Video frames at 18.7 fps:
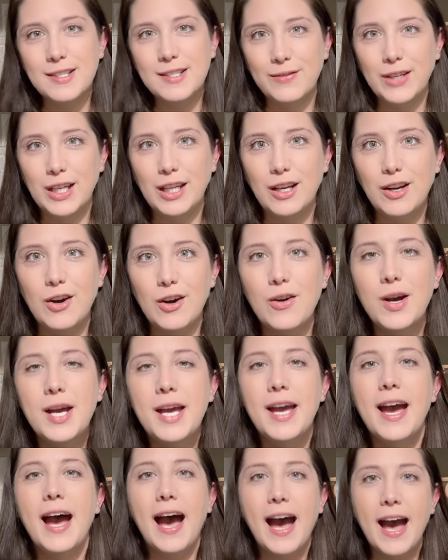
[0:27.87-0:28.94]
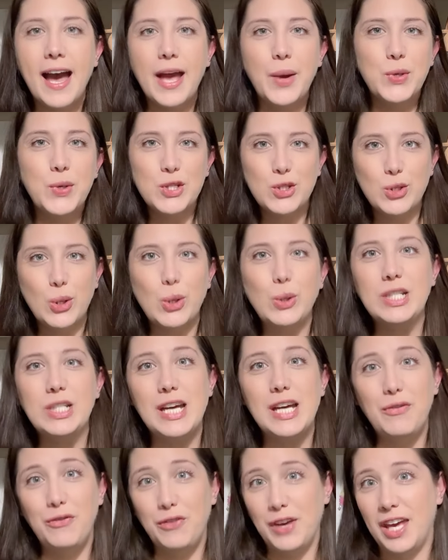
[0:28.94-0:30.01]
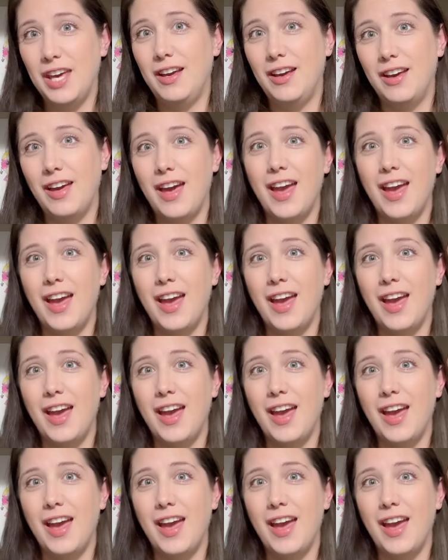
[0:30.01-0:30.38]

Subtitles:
video, I was sold a fake.